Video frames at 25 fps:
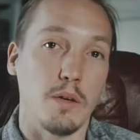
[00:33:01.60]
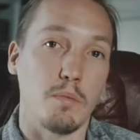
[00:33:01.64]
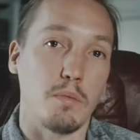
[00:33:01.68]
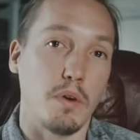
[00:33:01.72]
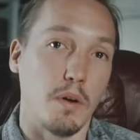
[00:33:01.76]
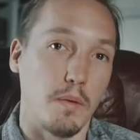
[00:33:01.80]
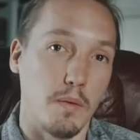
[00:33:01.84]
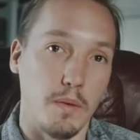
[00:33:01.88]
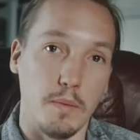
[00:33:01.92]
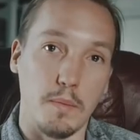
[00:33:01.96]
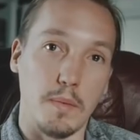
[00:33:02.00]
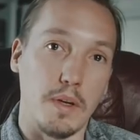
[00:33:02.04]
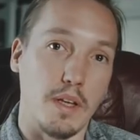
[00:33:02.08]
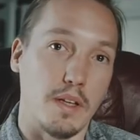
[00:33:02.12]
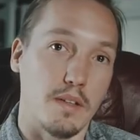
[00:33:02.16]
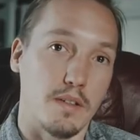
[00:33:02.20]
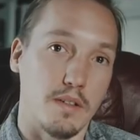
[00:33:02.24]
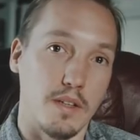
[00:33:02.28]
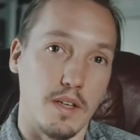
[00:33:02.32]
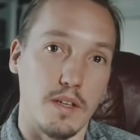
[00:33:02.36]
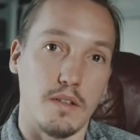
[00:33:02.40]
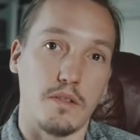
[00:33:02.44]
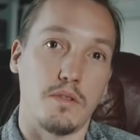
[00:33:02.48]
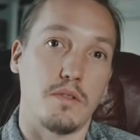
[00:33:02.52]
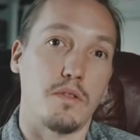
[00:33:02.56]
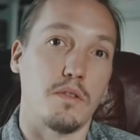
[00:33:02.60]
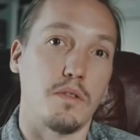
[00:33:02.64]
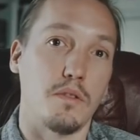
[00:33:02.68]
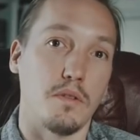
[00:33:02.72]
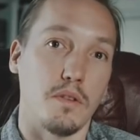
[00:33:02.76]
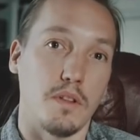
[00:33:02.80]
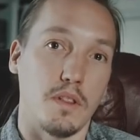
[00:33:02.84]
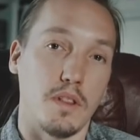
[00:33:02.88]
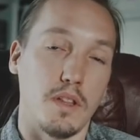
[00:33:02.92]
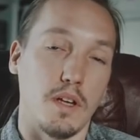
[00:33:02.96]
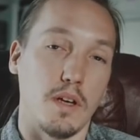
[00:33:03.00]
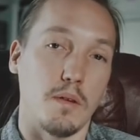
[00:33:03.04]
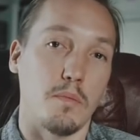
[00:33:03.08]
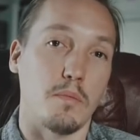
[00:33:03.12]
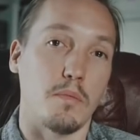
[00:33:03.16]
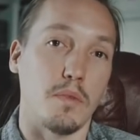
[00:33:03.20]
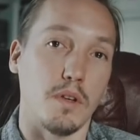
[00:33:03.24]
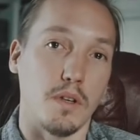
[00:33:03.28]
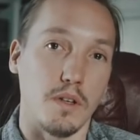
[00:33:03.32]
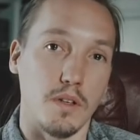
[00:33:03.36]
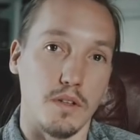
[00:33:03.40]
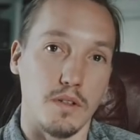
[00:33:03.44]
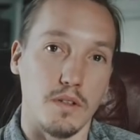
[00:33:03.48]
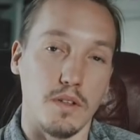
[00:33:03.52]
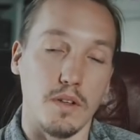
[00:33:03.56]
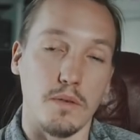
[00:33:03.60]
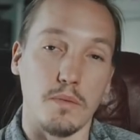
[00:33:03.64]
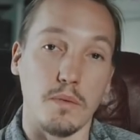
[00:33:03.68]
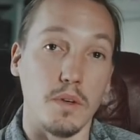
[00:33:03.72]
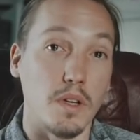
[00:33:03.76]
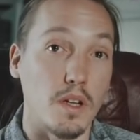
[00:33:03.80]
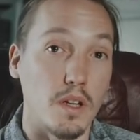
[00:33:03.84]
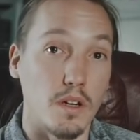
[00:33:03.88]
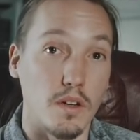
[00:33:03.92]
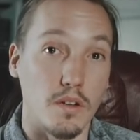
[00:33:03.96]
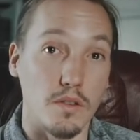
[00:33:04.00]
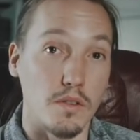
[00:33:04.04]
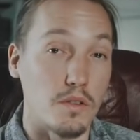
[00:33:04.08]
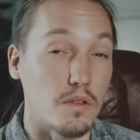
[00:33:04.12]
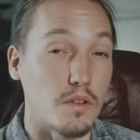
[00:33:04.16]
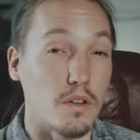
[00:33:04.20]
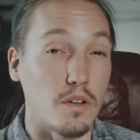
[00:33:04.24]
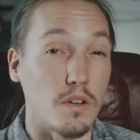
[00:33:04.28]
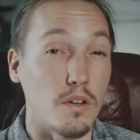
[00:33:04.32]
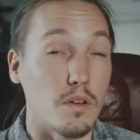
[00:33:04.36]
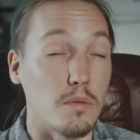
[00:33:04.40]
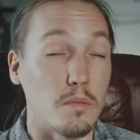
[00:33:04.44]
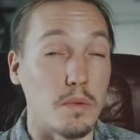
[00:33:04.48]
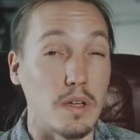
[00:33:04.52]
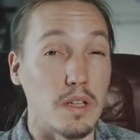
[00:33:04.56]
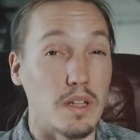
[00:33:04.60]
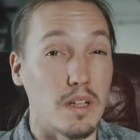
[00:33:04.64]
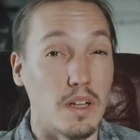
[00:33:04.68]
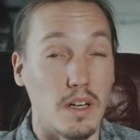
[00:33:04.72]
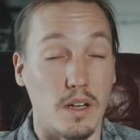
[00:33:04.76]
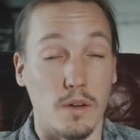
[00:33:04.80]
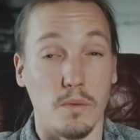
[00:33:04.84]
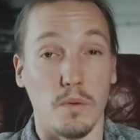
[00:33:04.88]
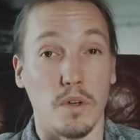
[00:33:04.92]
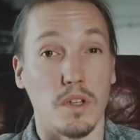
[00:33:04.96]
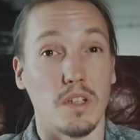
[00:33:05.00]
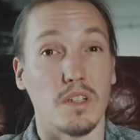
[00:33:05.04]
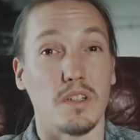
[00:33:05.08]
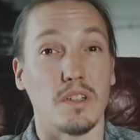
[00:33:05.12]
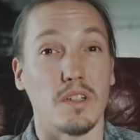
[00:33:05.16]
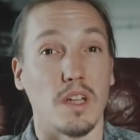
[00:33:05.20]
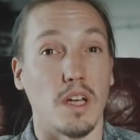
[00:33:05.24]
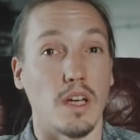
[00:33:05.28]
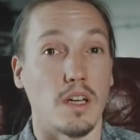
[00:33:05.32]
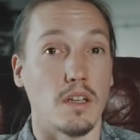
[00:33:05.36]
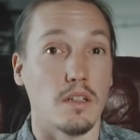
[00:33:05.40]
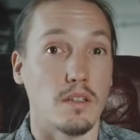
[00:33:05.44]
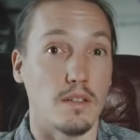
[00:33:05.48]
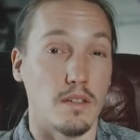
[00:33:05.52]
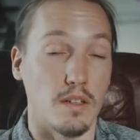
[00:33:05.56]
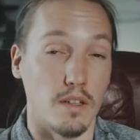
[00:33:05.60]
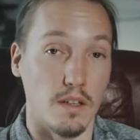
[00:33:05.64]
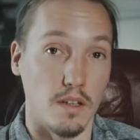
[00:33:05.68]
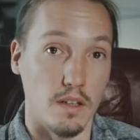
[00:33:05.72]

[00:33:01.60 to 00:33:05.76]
probably makes sense to do it then, because then we can also talk about like what's next